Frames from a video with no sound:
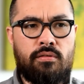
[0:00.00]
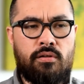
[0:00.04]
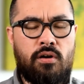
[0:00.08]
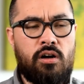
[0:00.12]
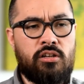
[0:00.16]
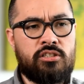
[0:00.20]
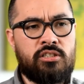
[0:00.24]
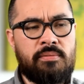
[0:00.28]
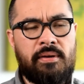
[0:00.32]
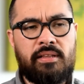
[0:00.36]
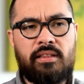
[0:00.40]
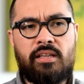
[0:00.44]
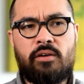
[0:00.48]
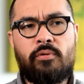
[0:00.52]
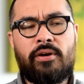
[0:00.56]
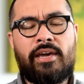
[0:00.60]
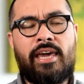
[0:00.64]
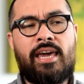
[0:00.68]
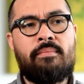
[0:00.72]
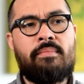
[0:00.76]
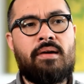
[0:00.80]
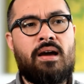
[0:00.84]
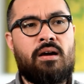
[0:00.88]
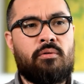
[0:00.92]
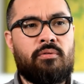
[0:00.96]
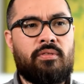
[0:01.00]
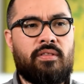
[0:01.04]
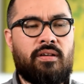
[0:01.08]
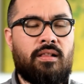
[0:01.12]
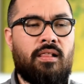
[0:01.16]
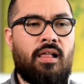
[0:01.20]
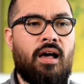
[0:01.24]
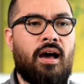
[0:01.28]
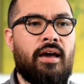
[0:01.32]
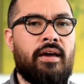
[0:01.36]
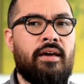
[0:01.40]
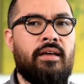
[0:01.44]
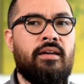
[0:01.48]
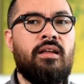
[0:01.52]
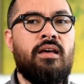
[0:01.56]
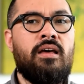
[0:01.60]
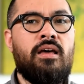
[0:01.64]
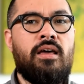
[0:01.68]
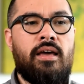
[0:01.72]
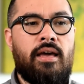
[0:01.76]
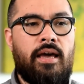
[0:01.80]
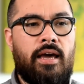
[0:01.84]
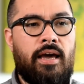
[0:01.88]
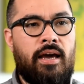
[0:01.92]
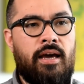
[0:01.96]
ultimately, we came back with the client
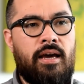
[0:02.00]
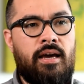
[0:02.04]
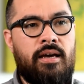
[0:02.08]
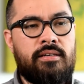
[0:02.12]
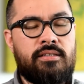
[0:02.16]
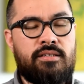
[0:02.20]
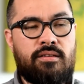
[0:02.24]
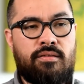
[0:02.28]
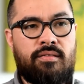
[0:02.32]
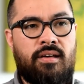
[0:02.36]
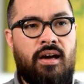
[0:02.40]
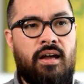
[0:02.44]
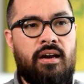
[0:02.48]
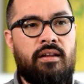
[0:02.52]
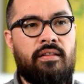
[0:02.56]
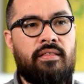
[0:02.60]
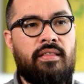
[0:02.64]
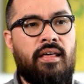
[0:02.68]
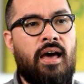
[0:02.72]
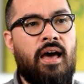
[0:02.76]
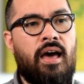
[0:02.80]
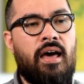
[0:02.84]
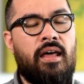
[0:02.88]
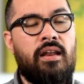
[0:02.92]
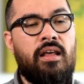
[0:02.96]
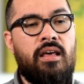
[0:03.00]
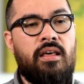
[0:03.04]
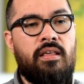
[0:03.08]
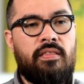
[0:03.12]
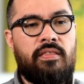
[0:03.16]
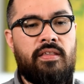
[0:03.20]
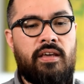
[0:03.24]
and decided that